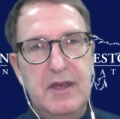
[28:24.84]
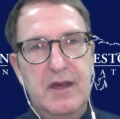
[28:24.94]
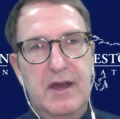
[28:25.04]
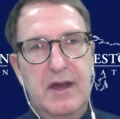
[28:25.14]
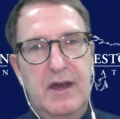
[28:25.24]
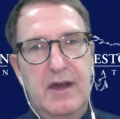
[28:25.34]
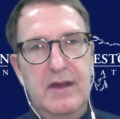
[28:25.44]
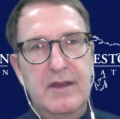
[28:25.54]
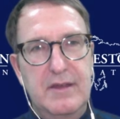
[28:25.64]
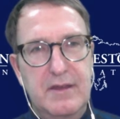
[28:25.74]

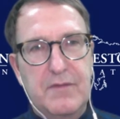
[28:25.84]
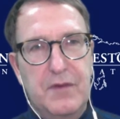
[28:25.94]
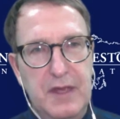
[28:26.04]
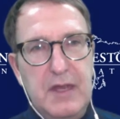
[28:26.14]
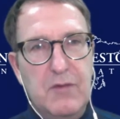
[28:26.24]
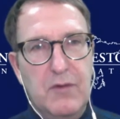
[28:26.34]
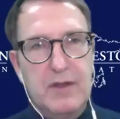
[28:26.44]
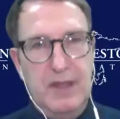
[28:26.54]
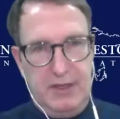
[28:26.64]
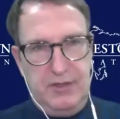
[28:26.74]
For anyone
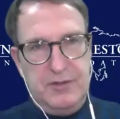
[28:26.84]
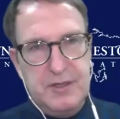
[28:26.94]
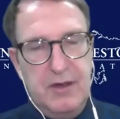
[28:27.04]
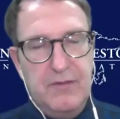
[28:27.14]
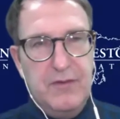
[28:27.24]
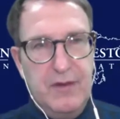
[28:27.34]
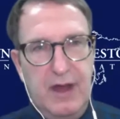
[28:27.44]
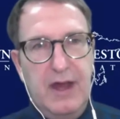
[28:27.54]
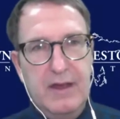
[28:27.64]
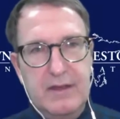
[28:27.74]
like yourself or
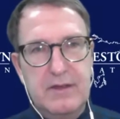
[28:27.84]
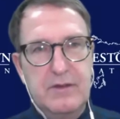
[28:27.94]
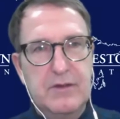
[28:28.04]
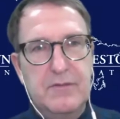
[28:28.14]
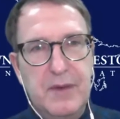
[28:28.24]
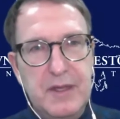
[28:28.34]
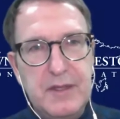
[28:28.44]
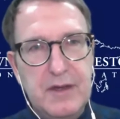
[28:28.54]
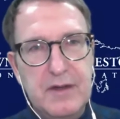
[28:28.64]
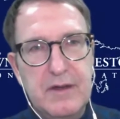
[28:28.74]
I, you know, have been
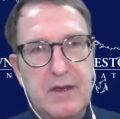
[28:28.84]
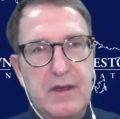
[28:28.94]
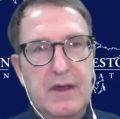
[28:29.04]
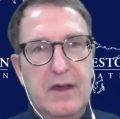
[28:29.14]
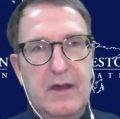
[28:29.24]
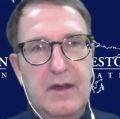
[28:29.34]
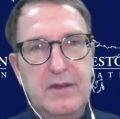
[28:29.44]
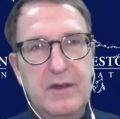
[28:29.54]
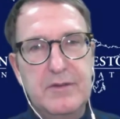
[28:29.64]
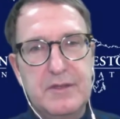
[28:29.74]
there,
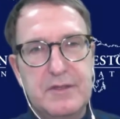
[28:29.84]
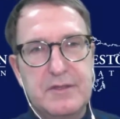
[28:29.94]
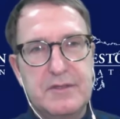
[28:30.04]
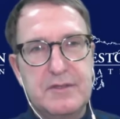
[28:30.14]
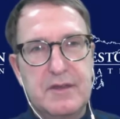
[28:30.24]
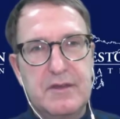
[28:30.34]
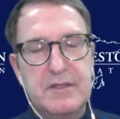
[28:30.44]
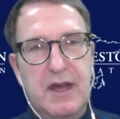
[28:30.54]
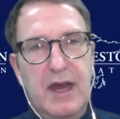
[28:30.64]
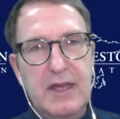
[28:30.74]
know that
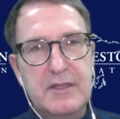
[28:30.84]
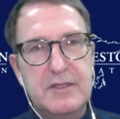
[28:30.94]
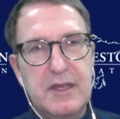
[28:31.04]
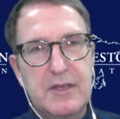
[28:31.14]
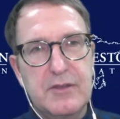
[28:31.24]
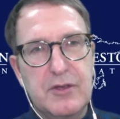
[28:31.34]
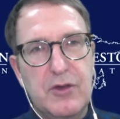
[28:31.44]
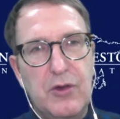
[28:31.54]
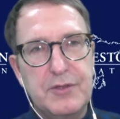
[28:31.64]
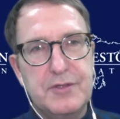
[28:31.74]
it's a highly secular
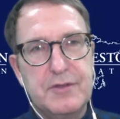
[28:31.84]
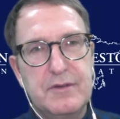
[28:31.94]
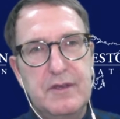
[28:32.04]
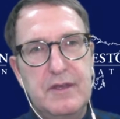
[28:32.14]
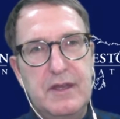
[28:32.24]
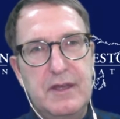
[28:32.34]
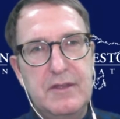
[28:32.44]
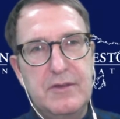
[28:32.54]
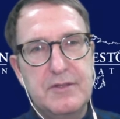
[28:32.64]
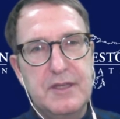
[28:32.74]
culture, and that
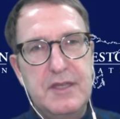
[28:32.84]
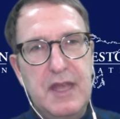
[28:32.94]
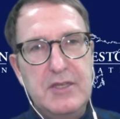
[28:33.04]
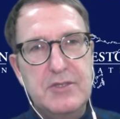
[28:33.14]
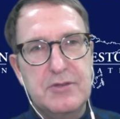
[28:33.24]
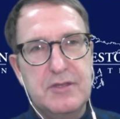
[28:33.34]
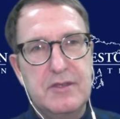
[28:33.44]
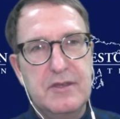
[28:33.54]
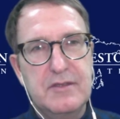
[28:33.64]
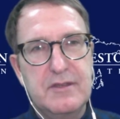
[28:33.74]
there's a danger to
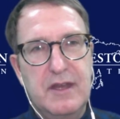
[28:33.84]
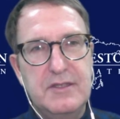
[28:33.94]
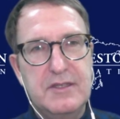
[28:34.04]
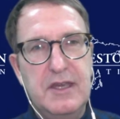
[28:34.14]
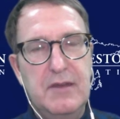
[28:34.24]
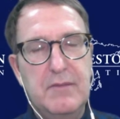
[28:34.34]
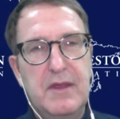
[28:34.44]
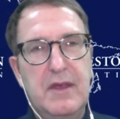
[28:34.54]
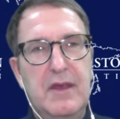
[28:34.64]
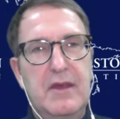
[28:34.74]
this. And I just can't
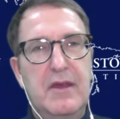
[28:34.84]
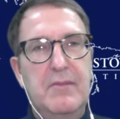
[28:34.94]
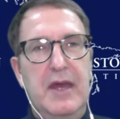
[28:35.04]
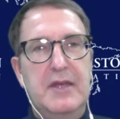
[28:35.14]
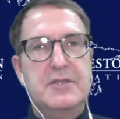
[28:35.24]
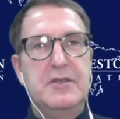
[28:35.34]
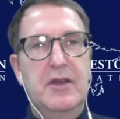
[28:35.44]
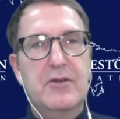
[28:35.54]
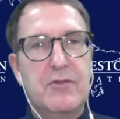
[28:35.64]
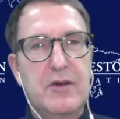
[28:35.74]
imagine
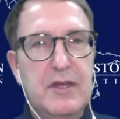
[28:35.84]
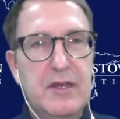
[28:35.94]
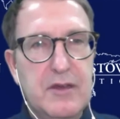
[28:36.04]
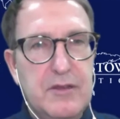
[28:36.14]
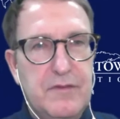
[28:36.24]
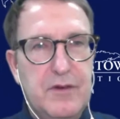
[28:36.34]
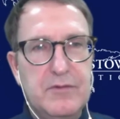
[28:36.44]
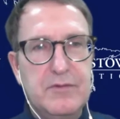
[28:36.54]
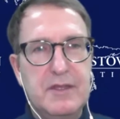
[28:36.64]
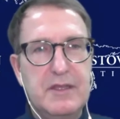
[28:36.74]
Erdogan getting on the
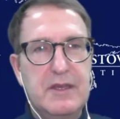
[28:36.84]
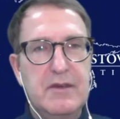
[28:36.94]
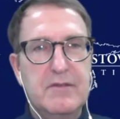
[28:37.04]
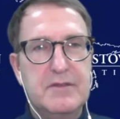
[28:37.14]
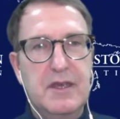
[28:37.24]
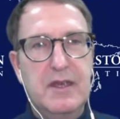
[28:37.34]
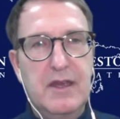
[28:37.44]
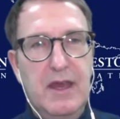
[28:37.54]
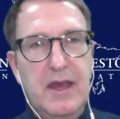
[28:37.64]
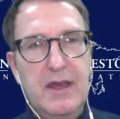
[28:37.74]
phone with Aliyev saying,
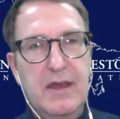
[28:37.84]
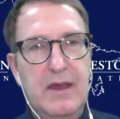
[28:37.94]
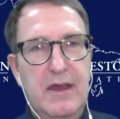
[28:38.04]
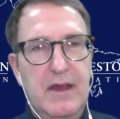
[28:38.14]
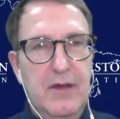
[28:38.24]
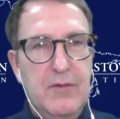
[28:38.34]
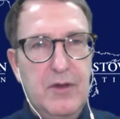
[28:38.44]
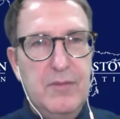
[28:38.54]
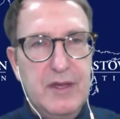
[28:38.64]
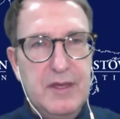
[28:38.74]
"Hey, I want
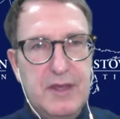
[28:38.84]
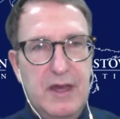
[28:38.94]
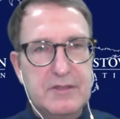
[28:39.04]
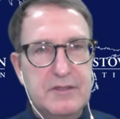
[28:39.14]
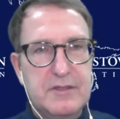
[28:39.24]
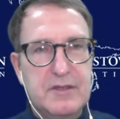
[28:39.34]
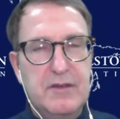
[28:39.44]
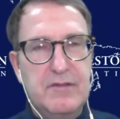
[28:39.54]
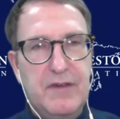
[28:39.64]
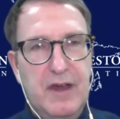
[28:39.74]
to bring 1,000
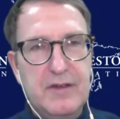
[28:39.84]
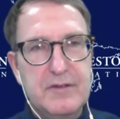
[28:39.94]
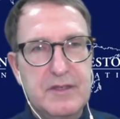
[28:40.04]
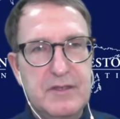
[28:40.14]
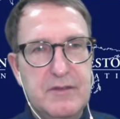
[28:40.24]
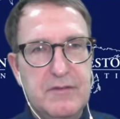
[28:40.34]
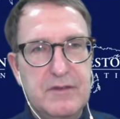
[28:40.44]
Syrian fighters in to